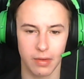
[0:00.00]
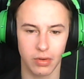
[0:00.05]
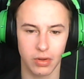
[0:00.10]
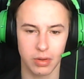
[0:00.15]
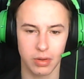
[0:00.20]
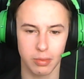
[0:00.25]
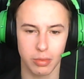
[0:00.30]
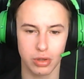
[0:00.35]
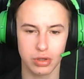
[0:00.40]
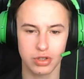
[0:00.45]

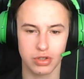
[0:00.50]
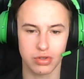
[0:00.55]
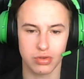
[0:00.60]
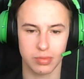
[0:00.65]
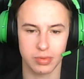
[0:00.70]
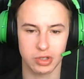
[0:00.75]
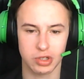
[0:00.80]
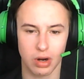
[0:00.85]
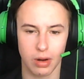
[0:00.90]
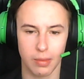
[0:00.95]
Furthermore,
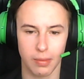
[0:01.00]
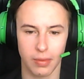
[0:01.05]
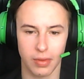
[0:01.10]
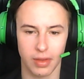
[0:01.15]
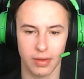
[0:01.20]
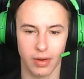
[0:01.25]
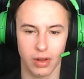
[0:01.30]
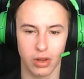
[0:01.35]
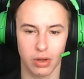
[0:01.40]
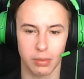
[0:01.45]
Stroop
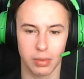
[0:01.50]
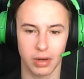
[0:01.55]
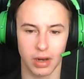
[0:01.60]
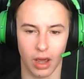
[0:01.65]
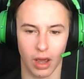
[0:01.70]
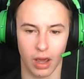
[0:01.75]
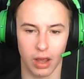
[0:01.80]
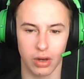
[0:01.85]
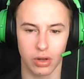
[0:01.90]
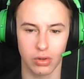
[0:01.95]
developed
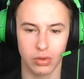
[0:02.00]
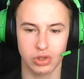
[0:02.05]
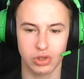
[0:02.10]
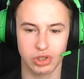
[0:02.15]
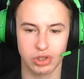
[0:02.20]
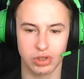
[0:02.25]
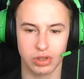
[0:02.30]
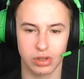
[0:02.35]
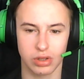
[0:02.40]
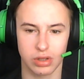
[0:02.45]
a new
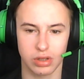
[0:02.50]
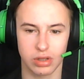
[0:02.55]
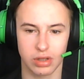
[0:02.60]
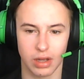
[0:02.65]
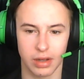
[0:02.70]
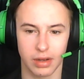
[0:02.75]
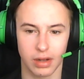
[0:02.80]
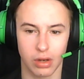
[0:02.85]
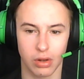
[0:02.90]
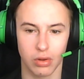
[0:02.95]

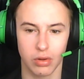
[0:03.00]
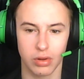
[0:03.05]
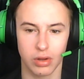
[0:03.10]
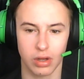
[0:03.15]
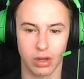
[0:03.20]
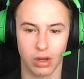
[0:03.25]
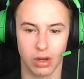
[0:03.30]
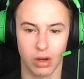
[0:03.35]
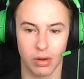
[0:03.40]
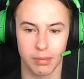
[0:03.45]
standalone
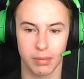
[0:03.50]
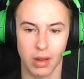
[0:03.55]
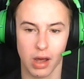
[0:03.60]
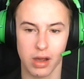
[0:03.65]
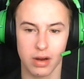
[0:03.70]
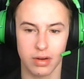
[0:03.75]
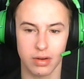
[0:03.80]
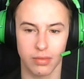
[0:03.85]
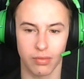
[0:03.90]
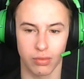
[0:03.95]

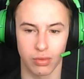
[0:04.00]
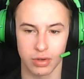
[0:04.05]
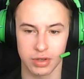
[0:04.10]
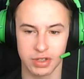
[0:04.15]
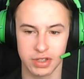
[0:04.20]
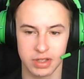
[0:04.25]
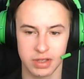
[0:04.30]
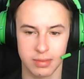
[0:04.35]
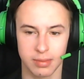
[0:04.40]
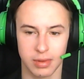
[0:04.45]
compiler for
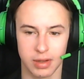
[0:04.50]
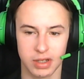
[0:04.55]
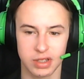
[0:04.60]
C++.